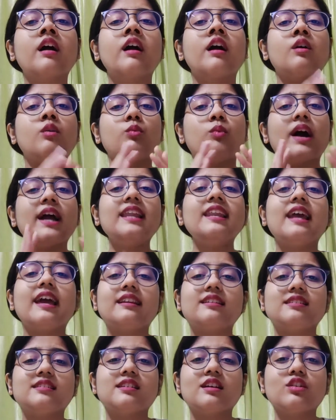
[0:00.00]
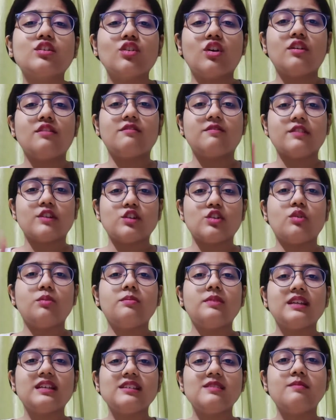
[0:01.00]
while editing your video,
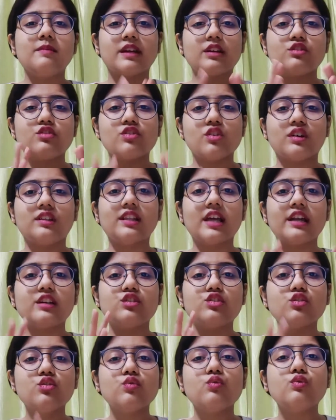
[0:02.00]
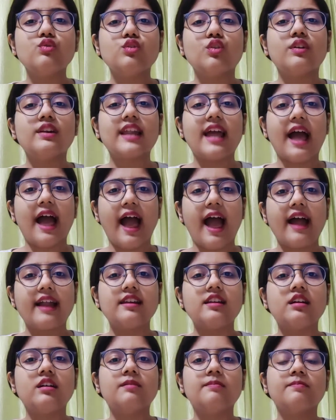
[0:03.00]
please make sure that you don't
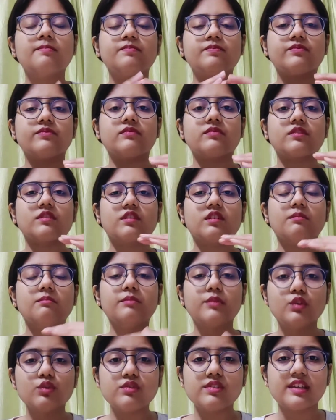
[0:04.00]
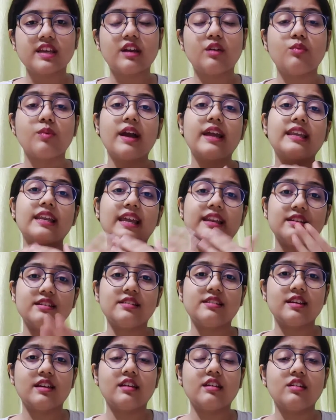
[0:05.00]
add music while
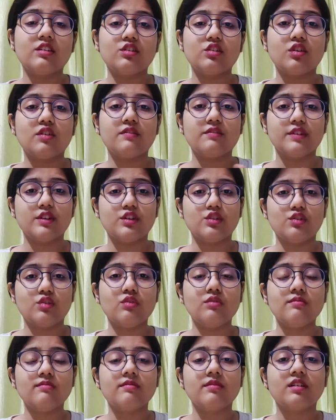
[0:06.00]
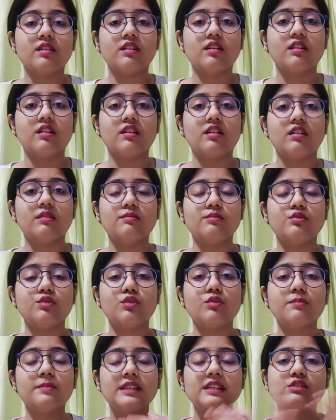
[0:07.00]
editing your video.
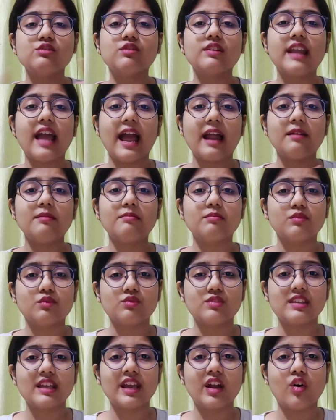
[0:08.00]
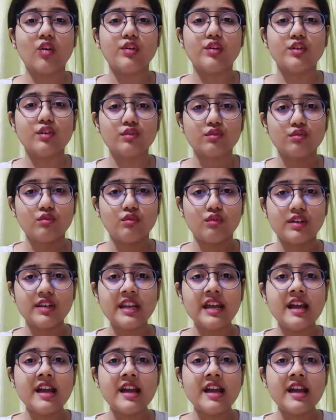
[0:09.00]
Please don't add music on your own,